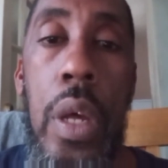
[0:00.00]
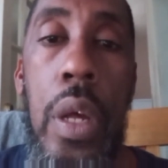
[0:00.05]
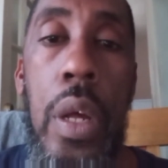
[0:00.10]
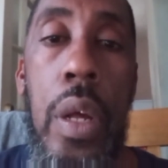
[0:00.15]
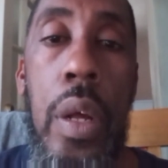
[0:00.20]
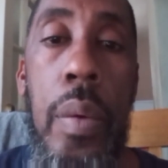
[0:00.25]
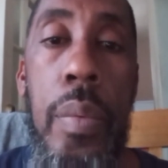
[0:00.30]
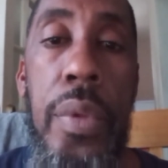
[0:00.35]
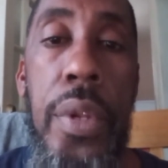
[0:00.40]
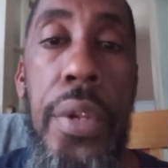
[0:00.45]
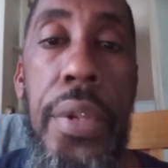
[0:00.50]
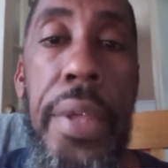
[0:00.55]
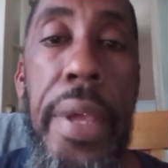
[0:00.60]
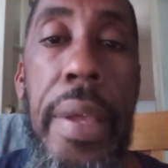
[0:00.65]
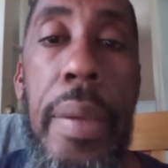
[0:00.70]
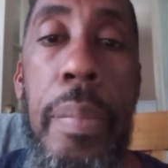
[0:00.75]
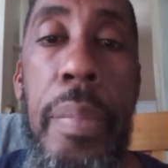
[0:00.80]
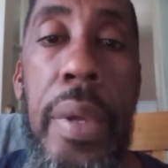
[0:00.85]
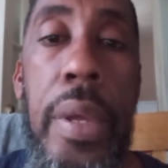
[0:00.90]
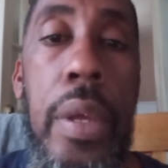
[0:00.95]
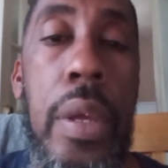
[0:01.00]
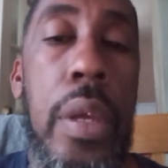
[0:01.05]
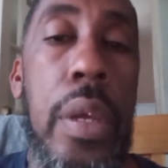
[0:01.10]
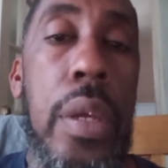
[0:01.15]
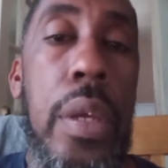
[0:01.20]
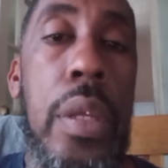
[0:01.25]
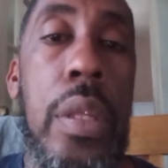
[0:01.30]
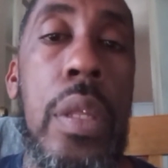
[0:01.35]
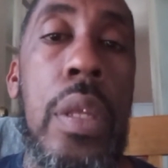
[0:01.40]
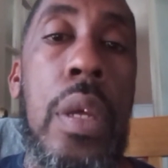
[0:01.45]
Um, the day
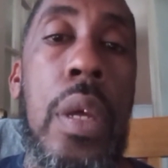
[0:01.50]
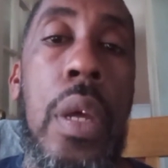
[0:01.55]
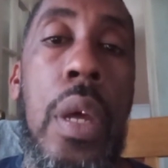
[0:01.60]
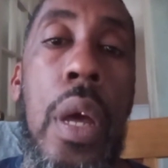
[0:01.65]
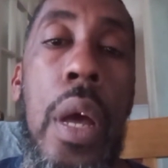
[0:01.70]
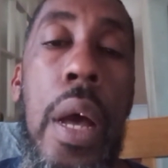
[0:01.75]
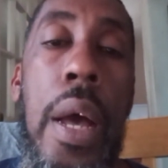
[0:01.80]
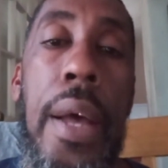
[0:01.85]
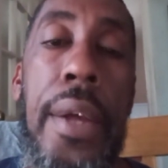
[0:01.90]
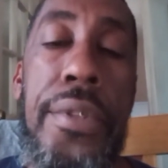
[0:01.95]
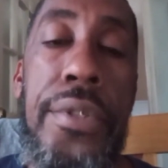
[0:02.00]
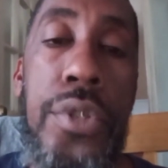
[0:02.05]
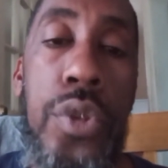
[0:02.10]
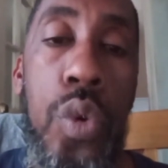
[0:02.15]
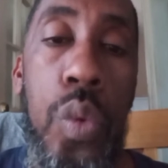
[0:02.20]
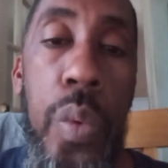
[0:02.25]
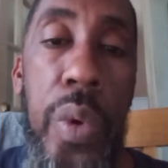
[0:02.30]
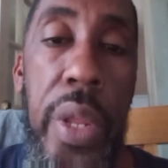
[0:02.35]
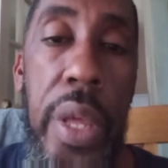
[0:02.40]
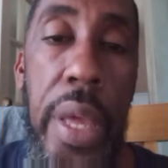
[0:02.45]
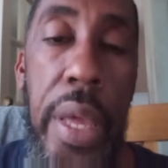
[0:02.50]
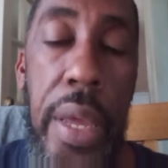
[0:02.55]
being October the